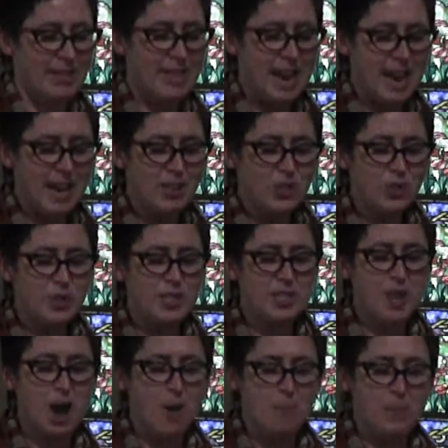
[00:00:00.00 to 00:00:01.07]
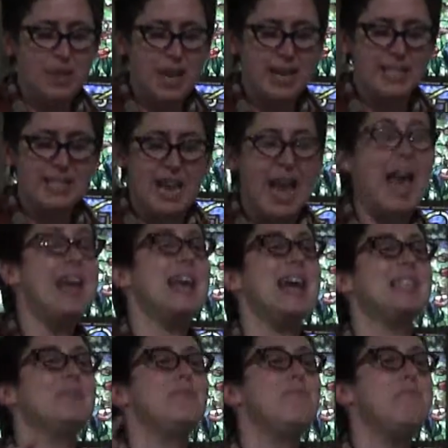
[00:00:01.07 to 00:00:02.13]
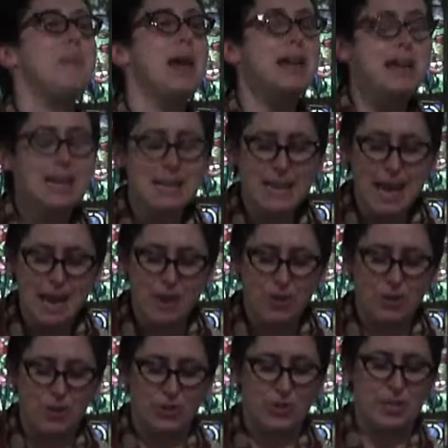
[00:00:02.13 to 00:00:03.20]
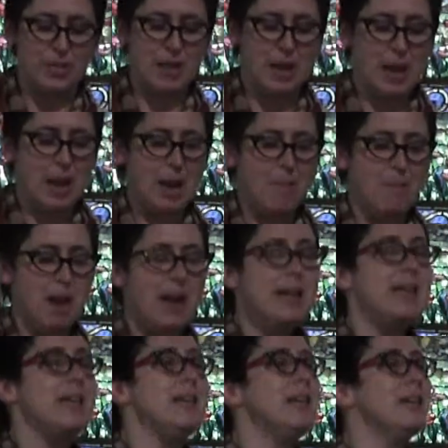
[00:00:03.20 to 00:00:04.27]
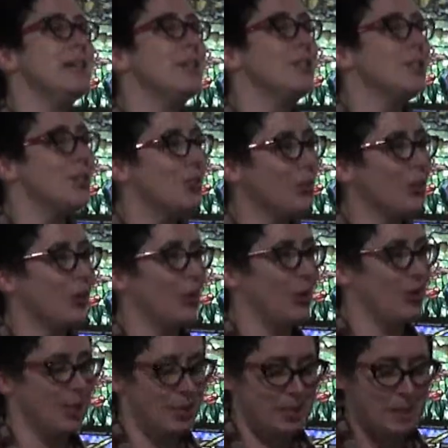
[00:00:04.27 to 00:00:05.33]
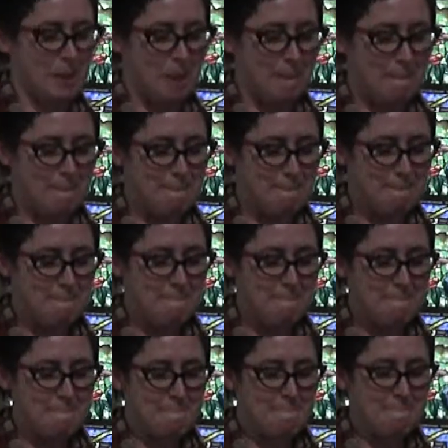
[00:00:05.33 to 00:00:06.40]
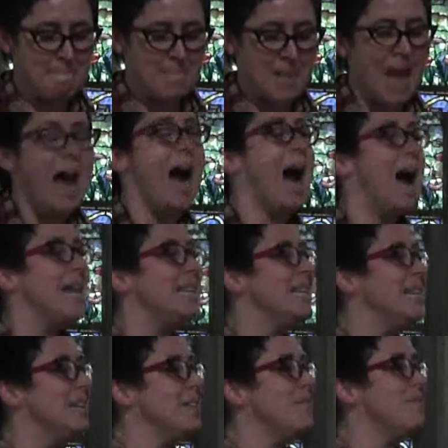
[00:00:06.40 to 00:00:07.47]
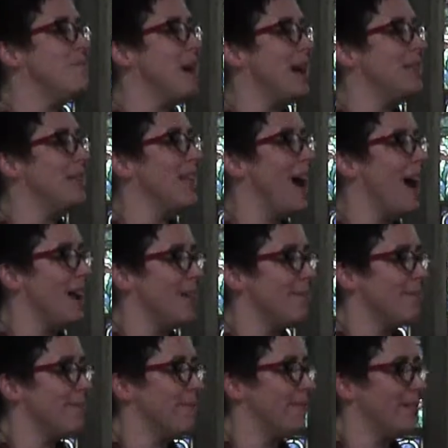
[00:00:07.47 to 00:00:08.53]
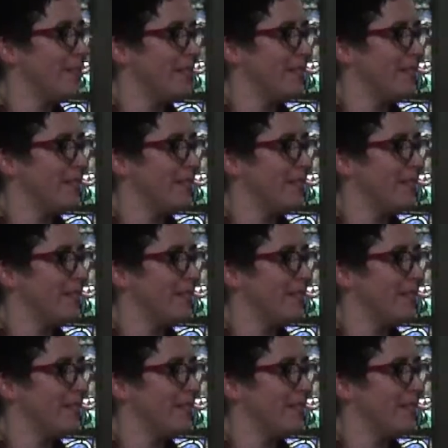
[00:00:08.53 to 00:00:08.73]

The answer is complex and has many layers, many circles. I live my life